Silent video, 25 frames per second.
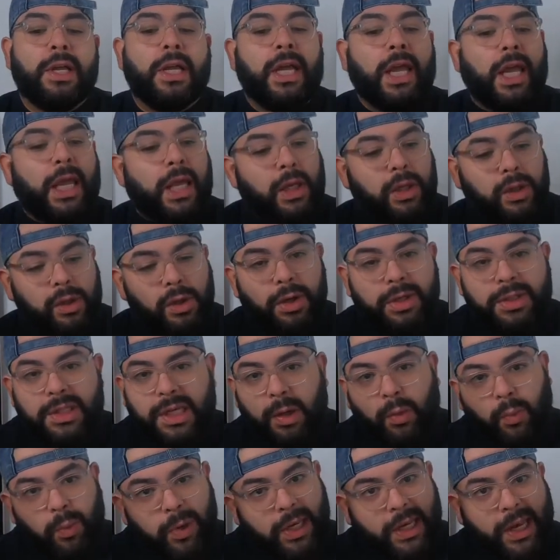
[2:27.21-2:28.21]
It looks
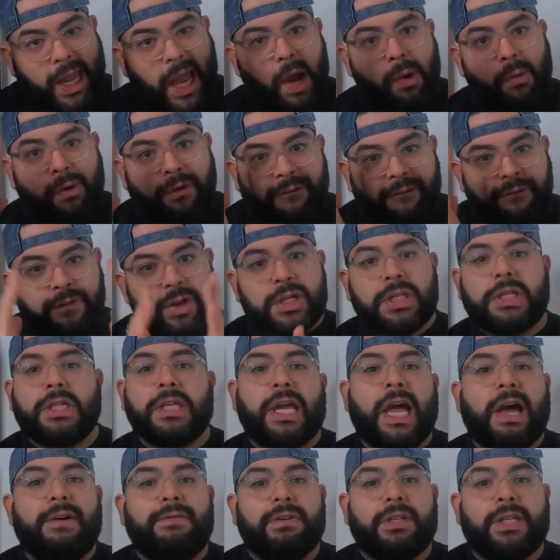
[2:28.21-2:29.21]
like we now
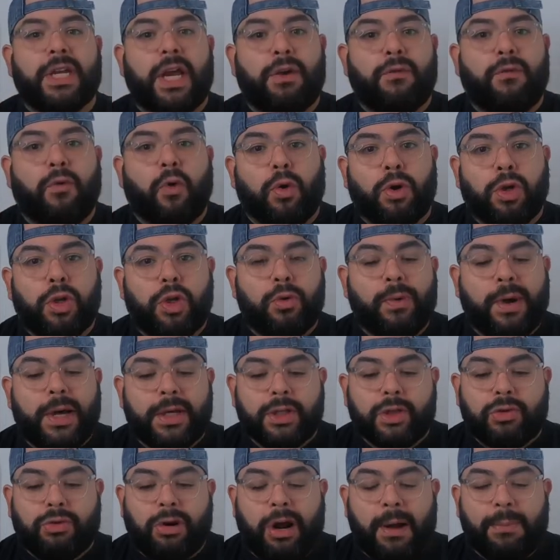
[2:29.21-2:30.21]
officially have a date for
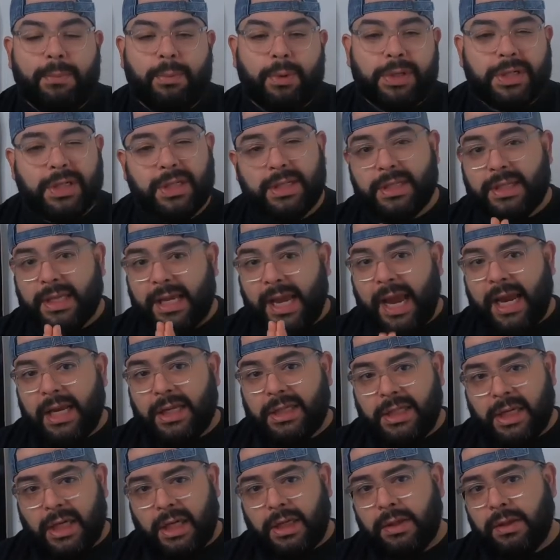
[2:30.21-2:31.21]
US drop, which is the
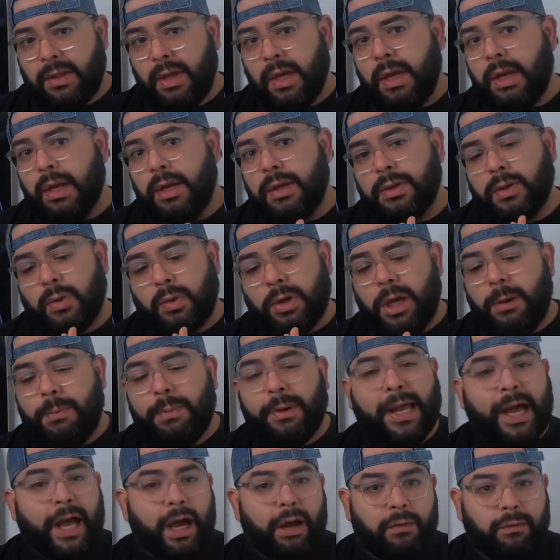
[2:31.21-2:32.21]
18th. So keep
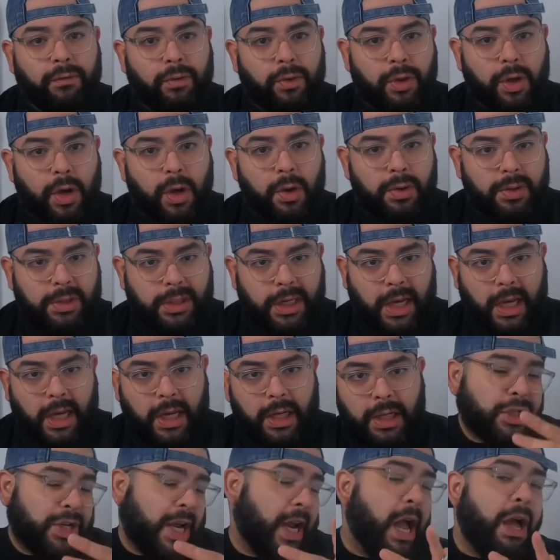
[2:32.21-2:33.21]
an eye out for those
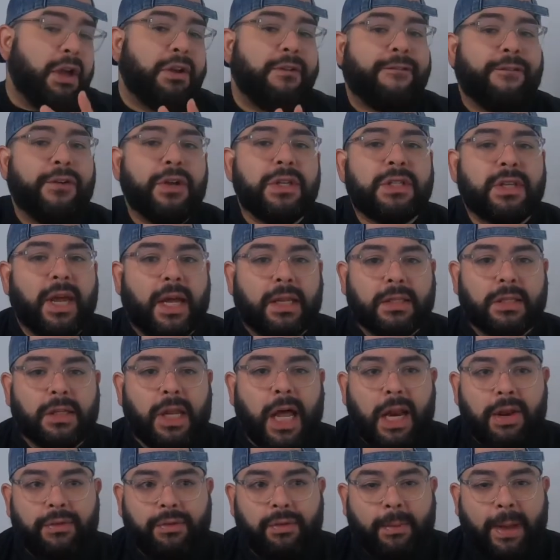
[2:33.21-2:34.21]
and check out your foot sites. A
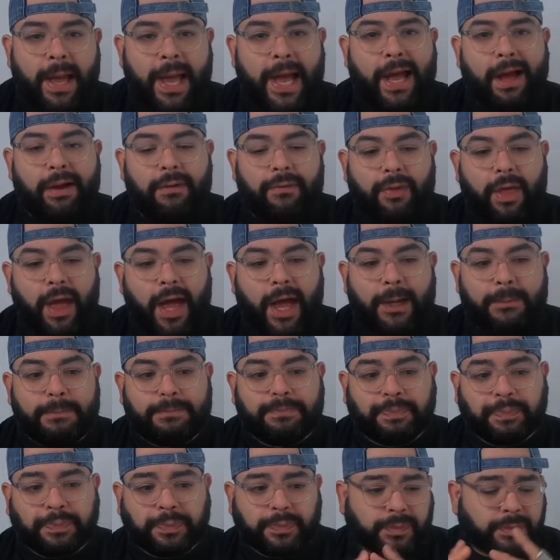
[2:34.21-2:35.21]
lot of them have that.
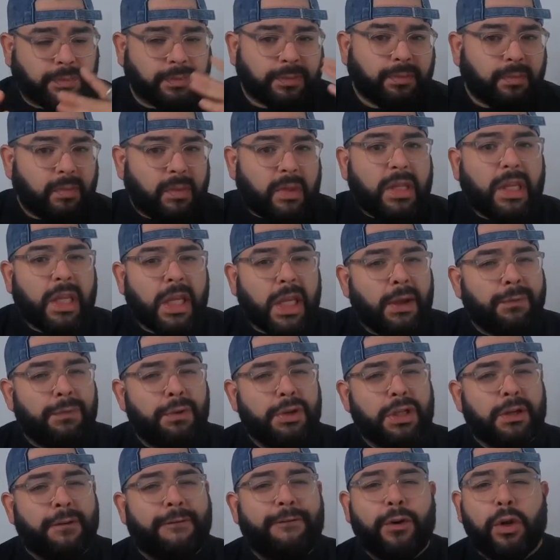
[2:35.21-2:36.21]
If
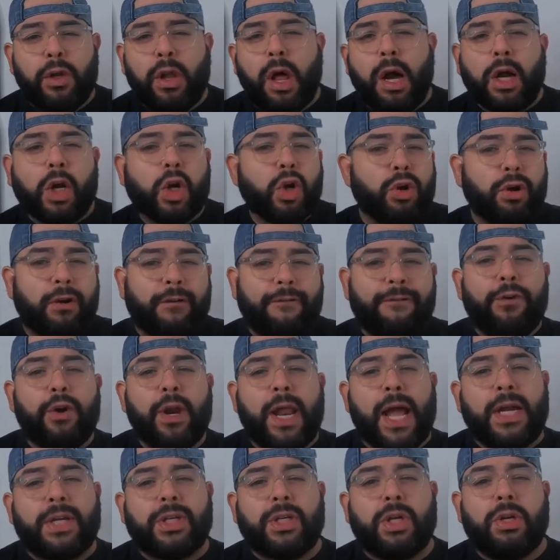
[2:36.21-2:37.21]
there's a Foot Locker or a Foot
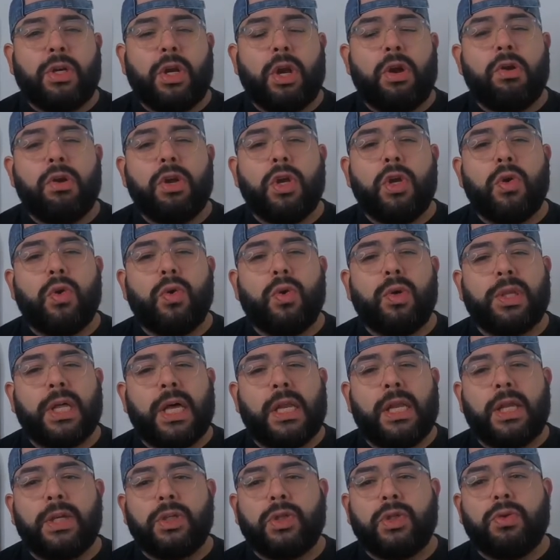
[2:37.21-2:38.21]
Action near you
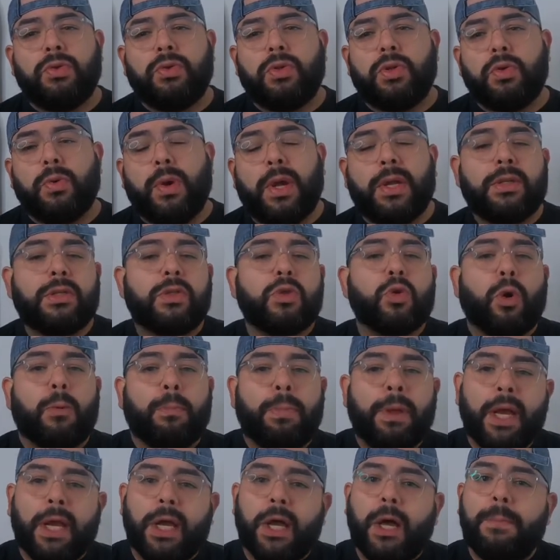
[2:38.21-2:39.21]
that lets you do in-store
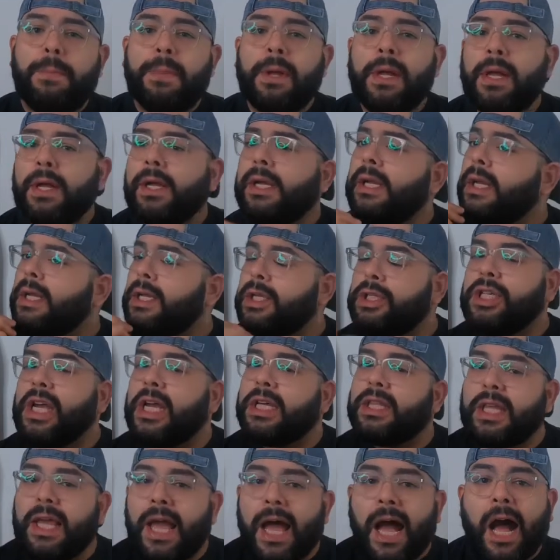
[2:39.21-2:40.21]
pickup,
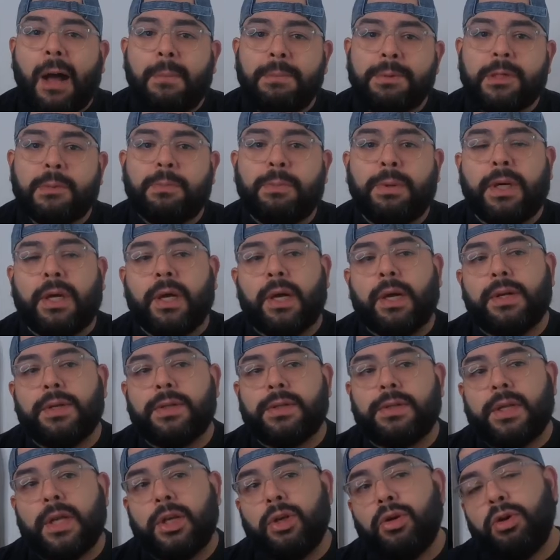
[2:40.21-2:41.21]
check the apps,
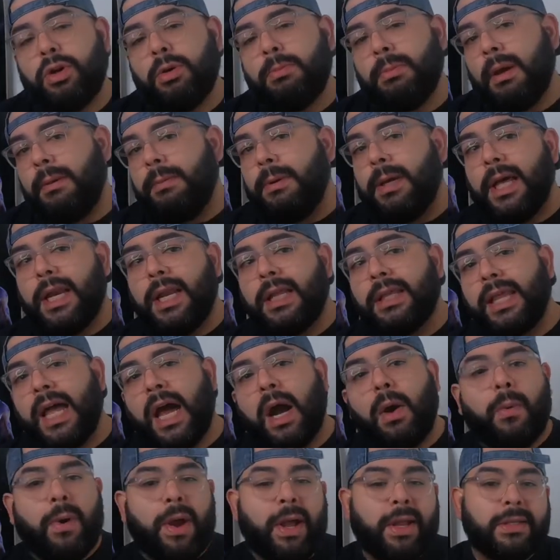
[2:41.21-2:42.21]
because then you can maybe get it
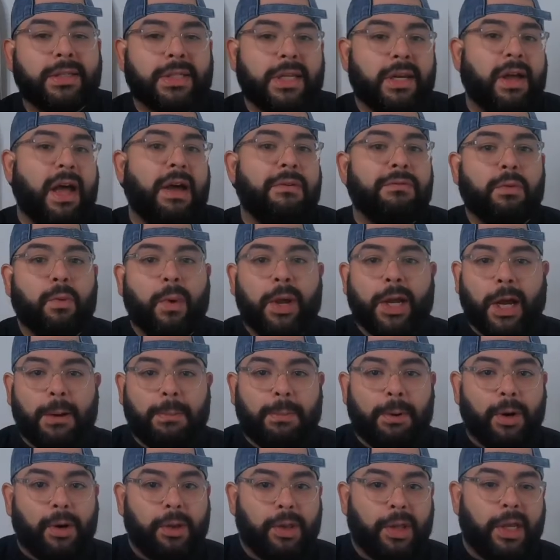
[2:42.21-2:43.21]
that way instead of having to wake
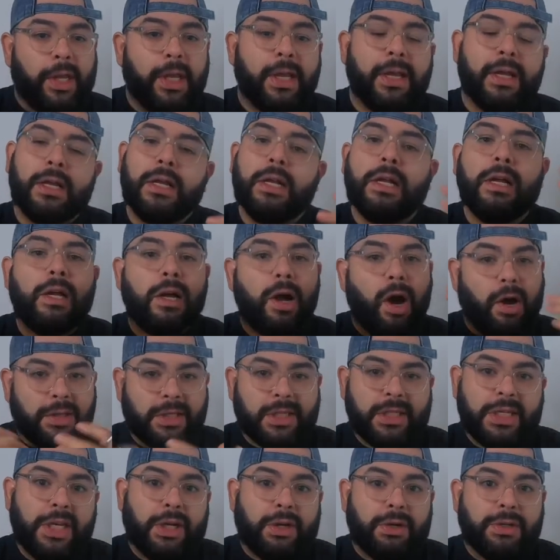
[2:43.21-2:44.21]
up early on
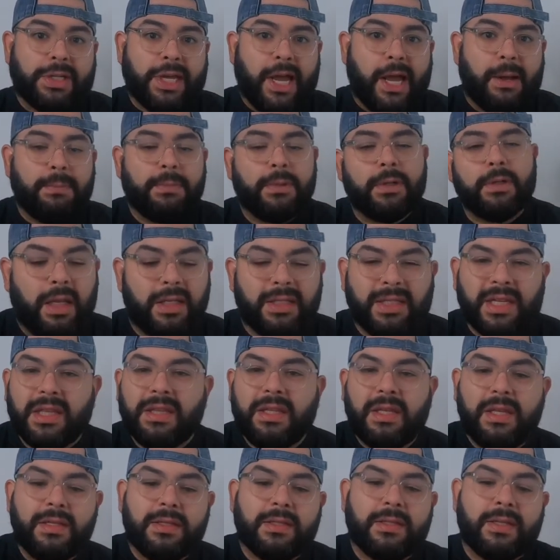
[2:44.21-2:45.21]
Sneakers app. Let's
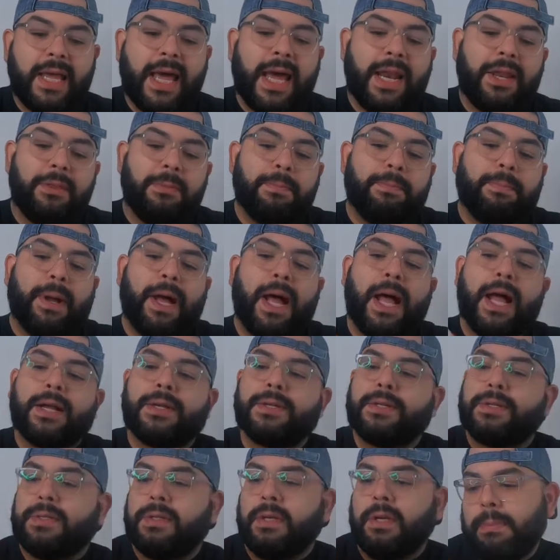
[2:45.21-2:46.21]
get these out of the
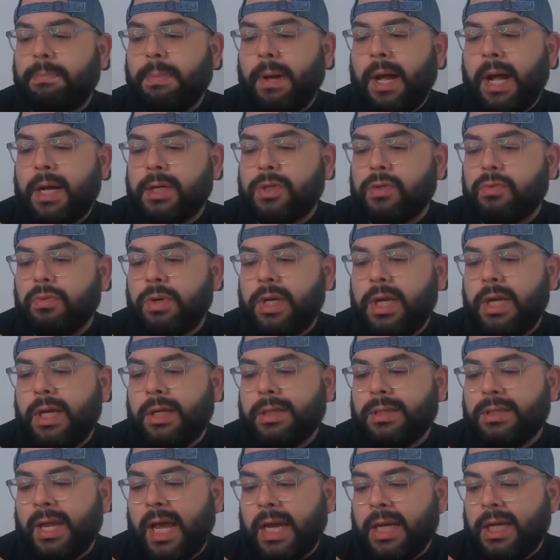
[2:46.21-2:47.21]
box. The box
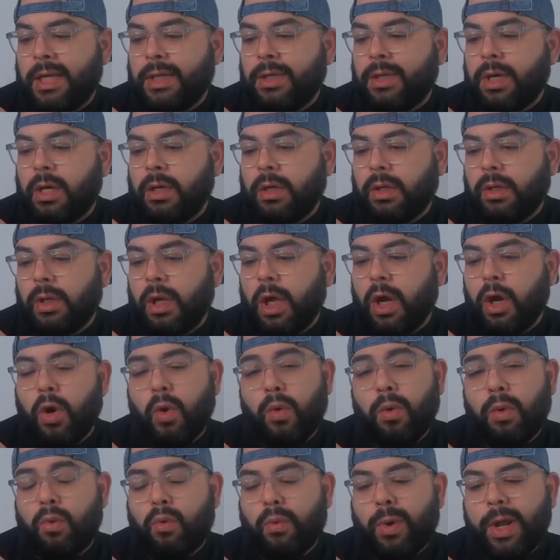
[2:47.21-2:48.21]
reads Nike Dunk
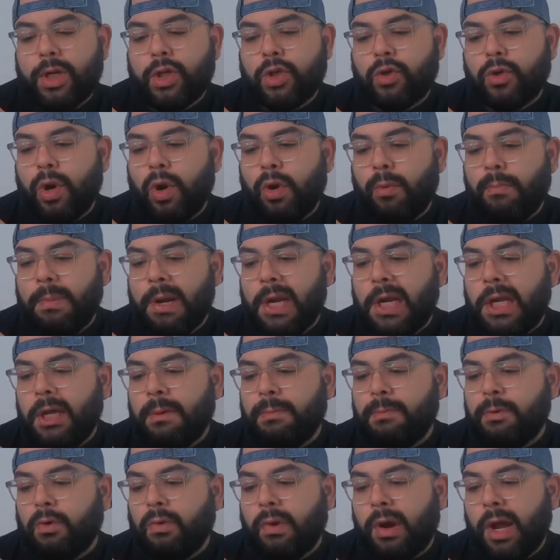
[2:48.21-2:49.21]
Low, Retro,
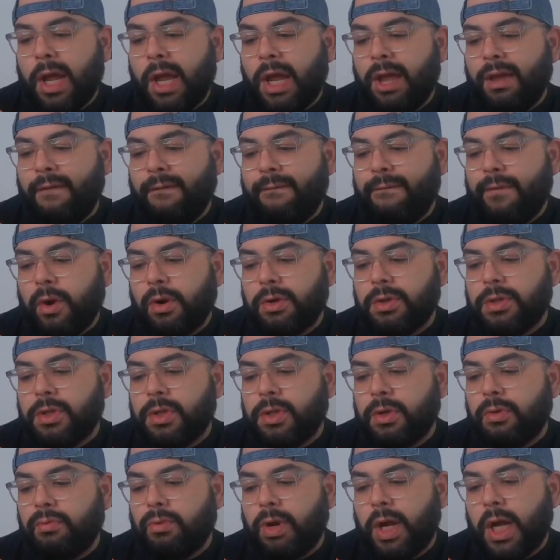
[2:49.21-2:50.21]
Medium Gray,
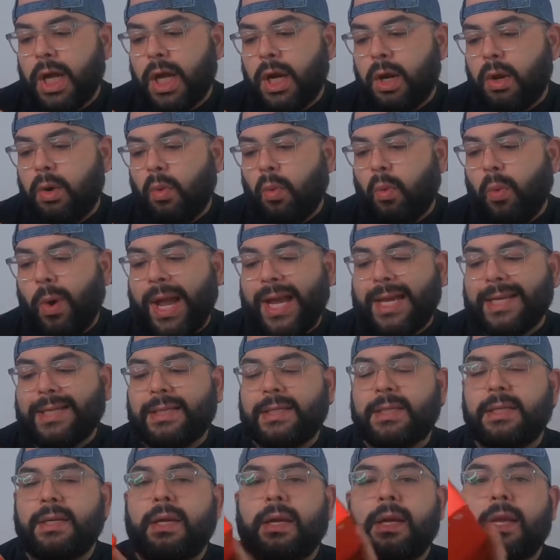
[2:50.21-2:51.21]
Varsity Red,
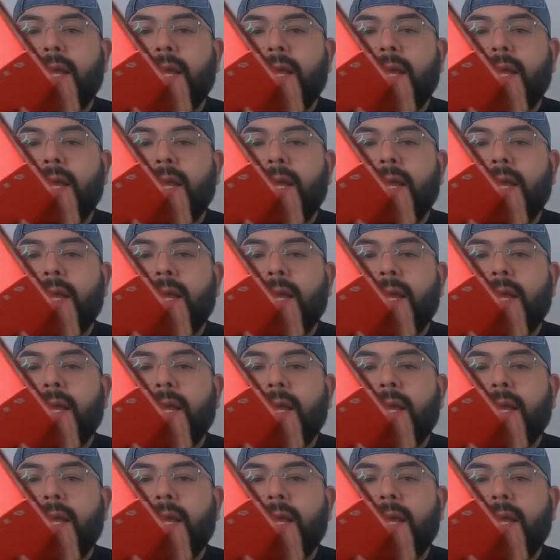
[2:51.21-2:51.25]
White.